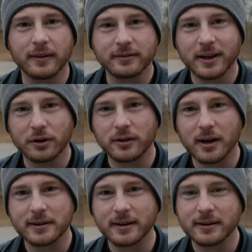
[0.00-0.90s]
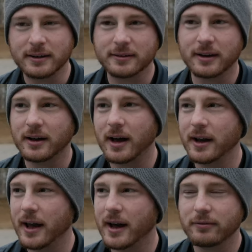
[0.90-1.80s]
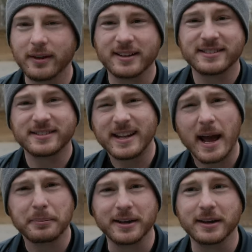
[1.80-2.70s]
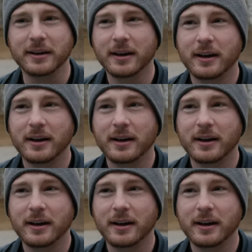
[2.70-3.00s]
the standard Glock 19s. They kind of have that snappy,